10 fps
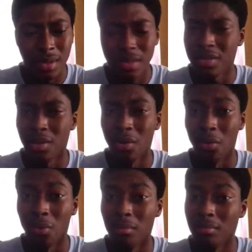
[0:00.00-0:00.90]

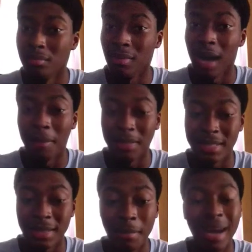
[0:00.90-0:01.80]
So I mean,
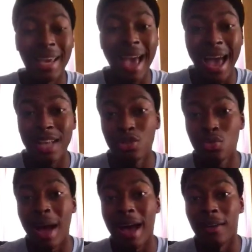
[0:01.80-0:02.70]
somebody had
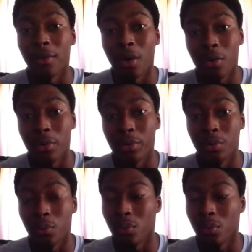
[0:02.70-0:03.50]
to have heard